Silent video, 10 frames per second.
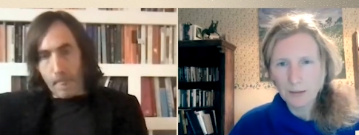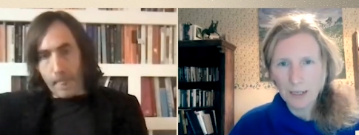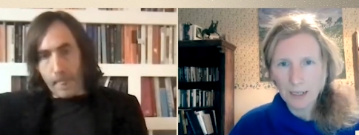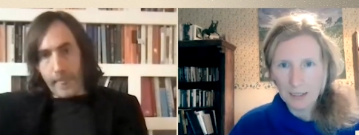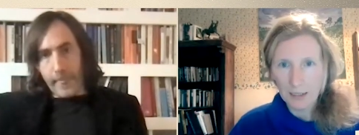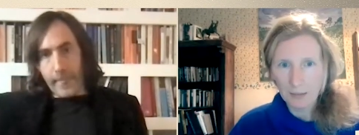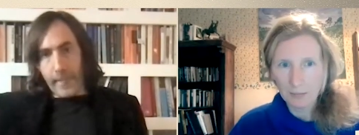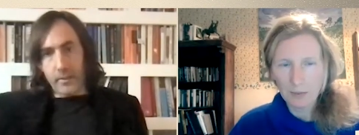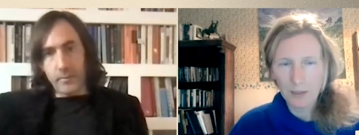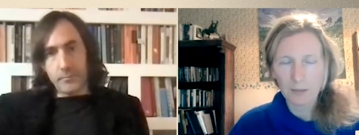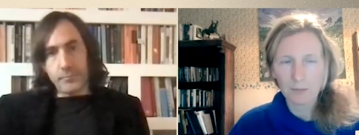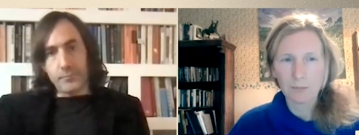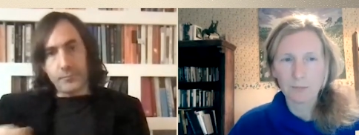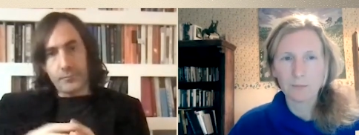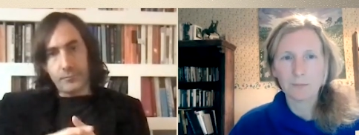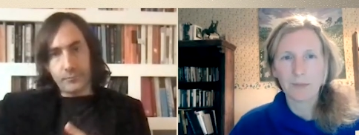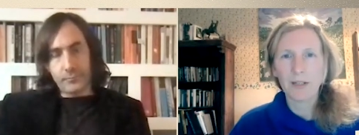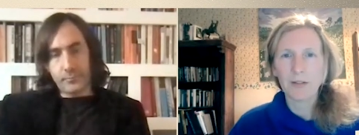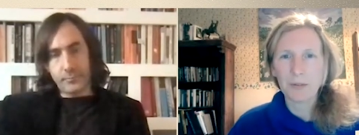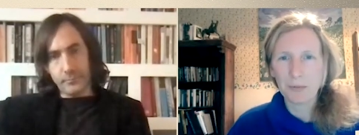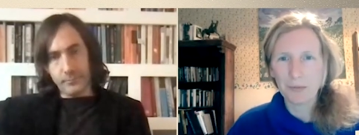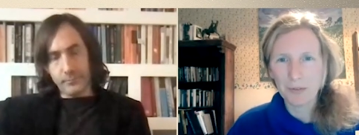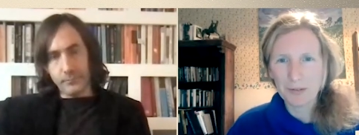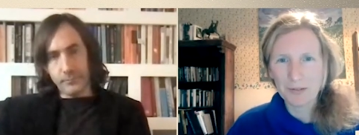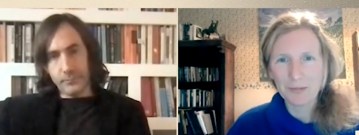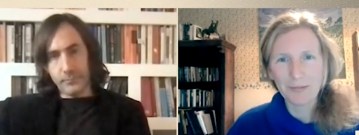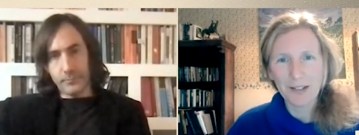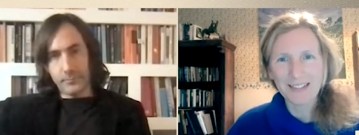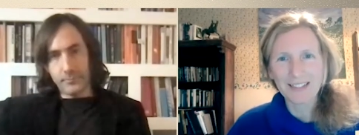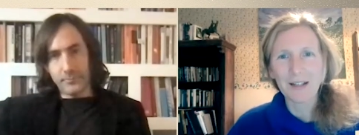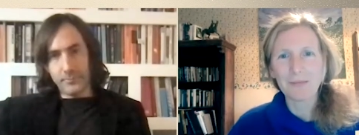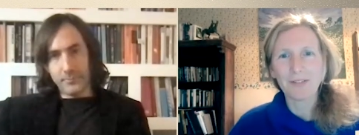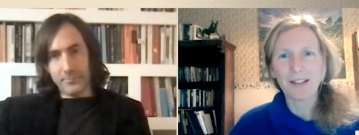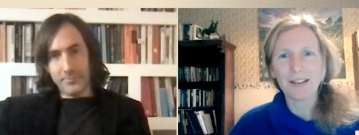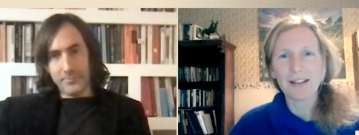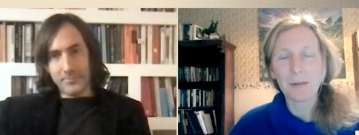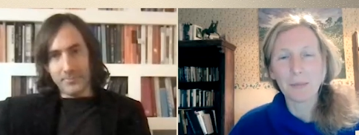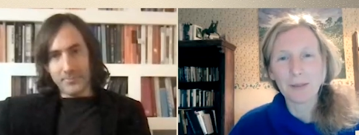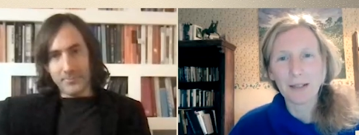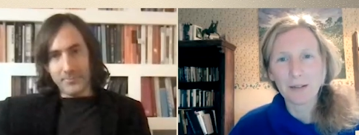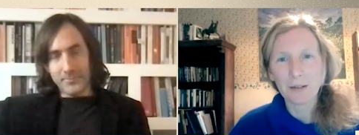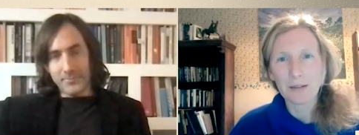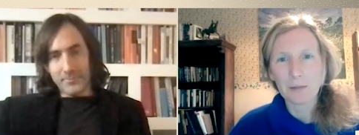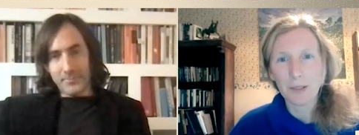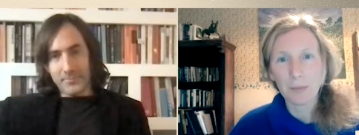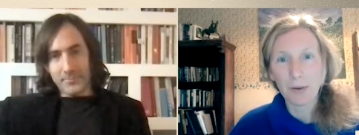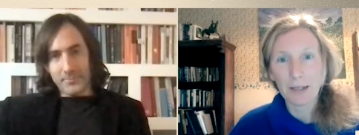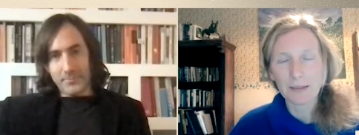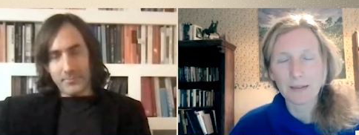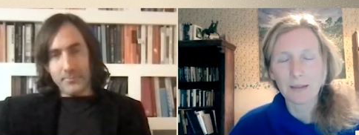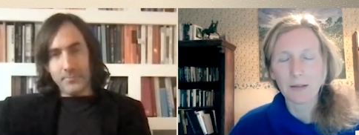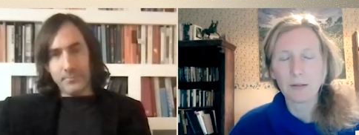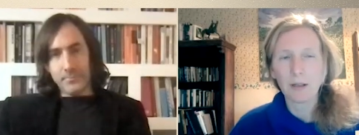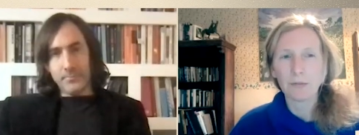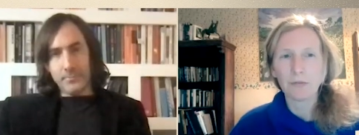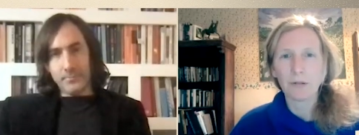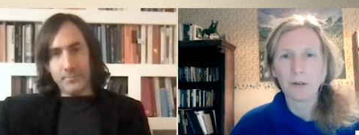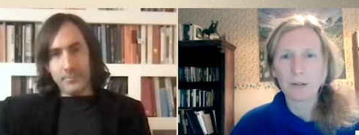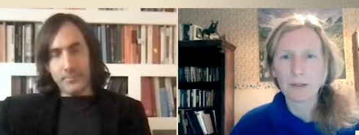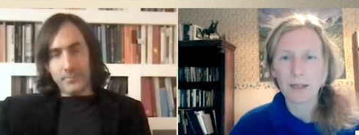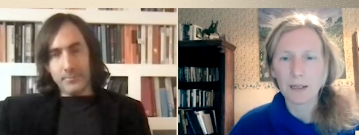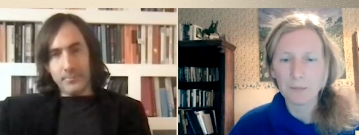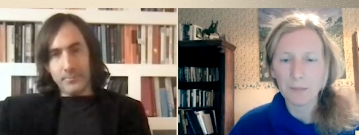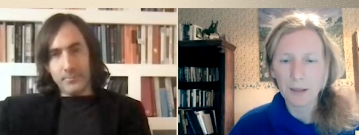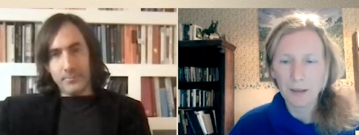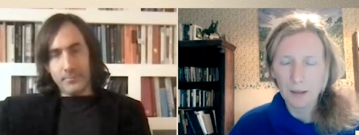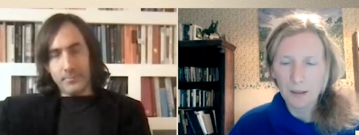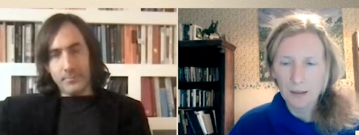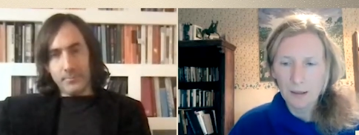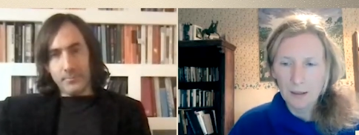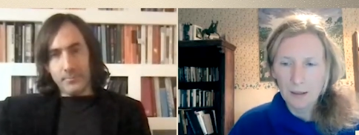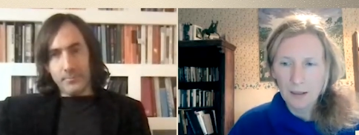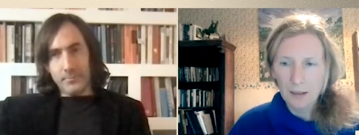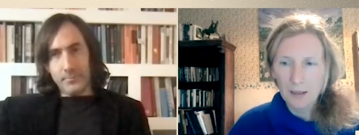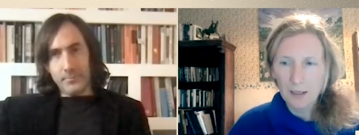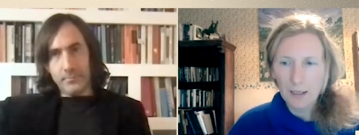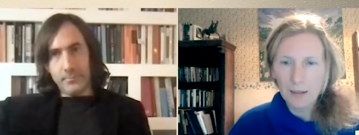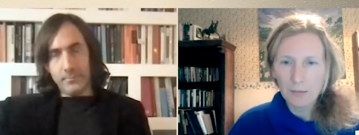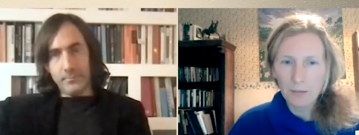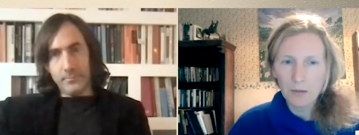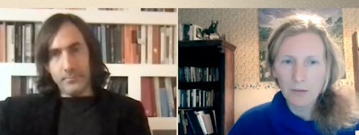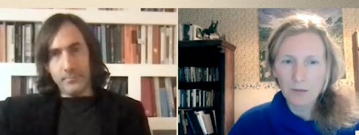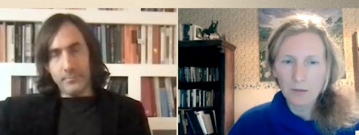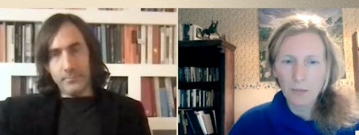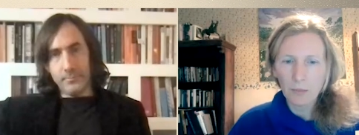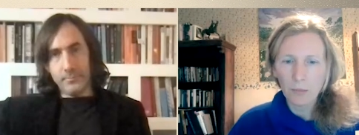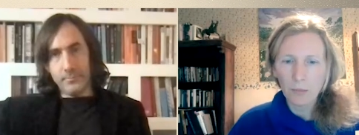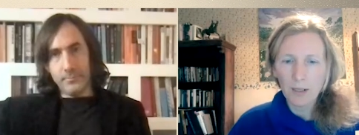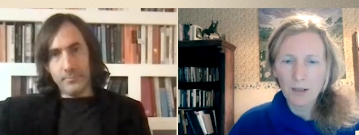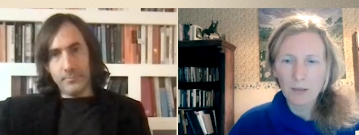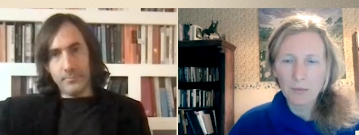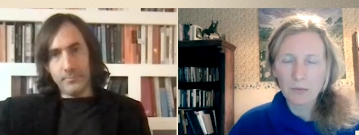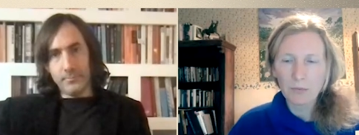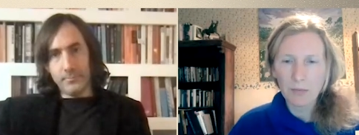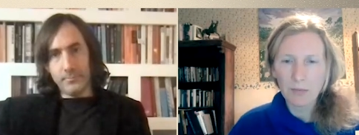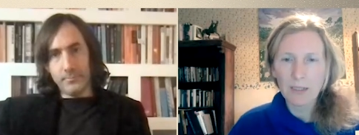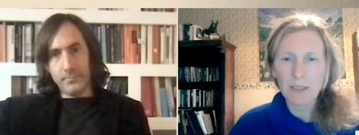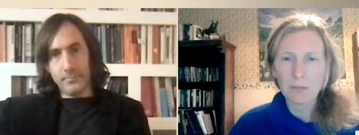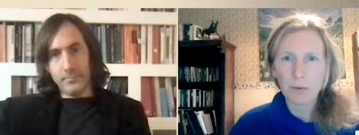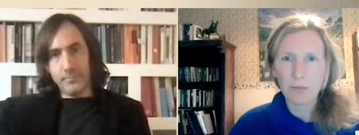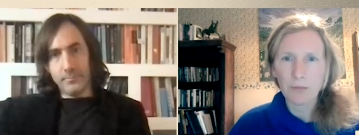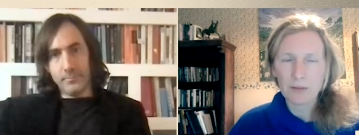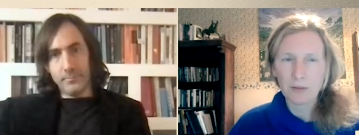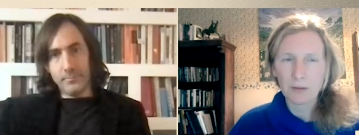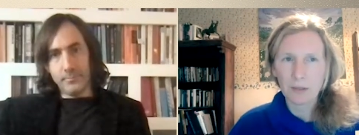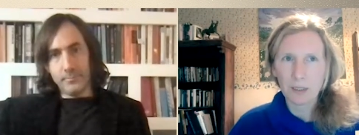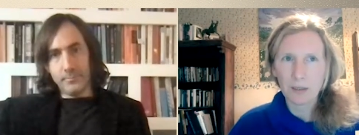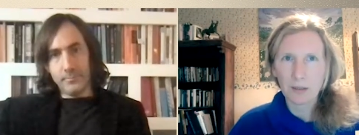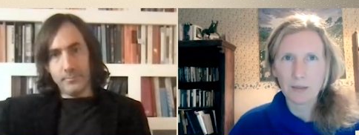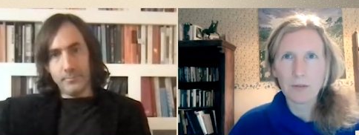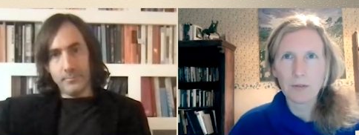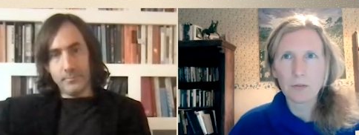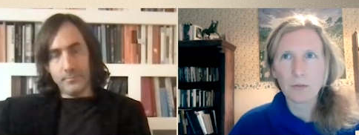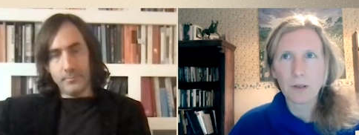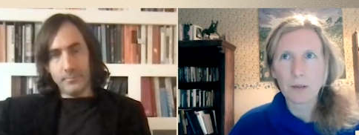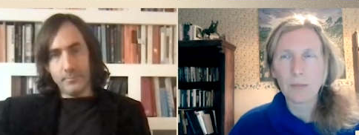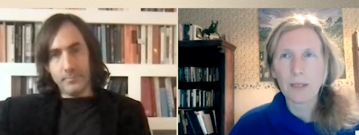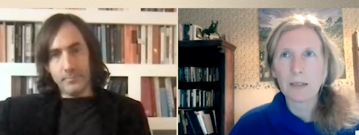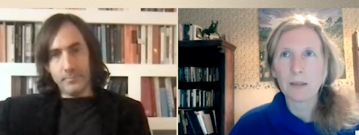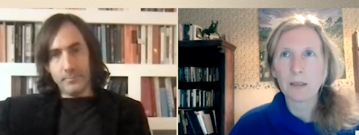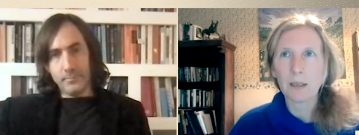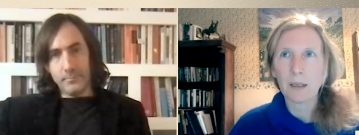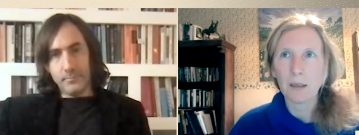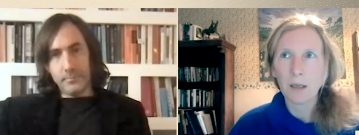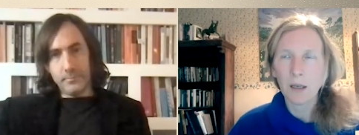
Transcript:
Speaker 1: daily. Um, I don't know if you're still finding time for that now, but I know that's been a practice in your life for a long time. And when I was rereading Prophet Song, it kind of struck me the